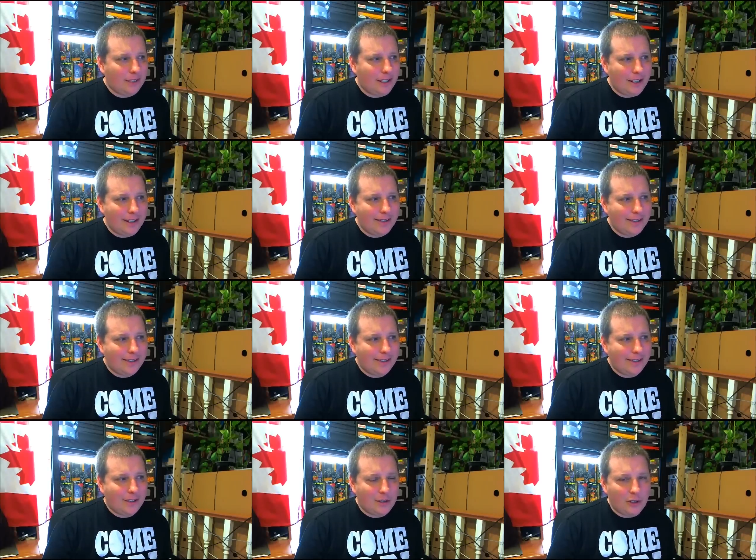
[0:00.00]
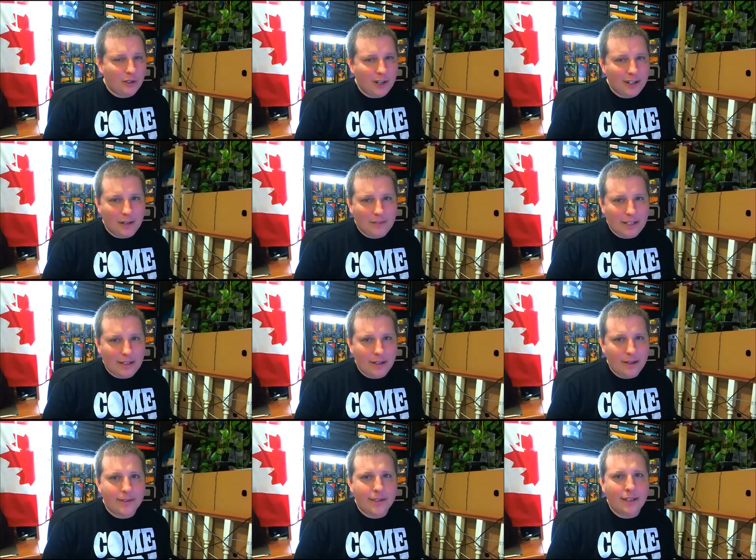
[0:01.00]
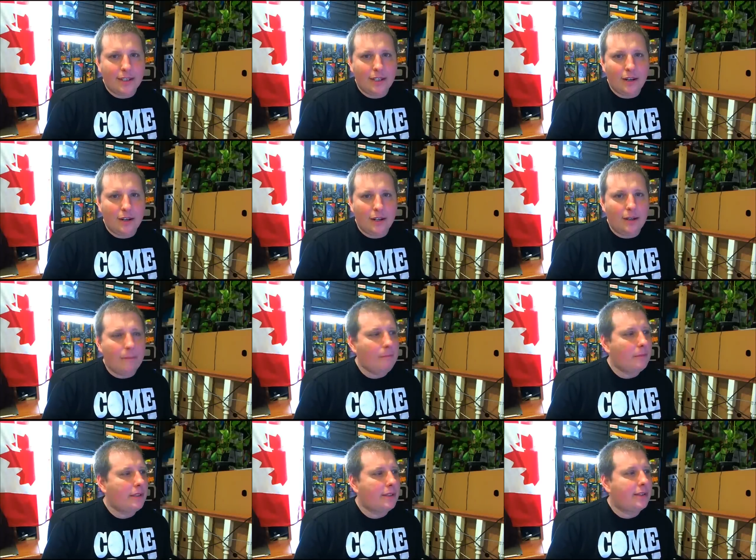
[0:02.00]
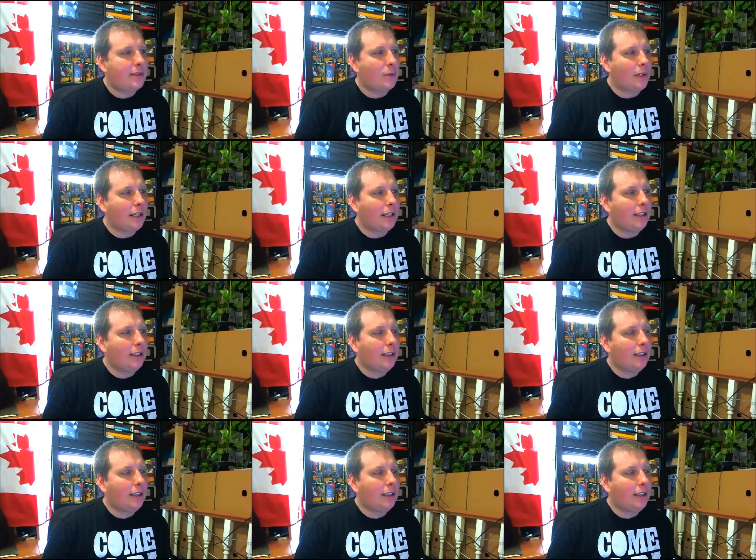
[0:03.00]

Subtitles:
there's not enough details in the story.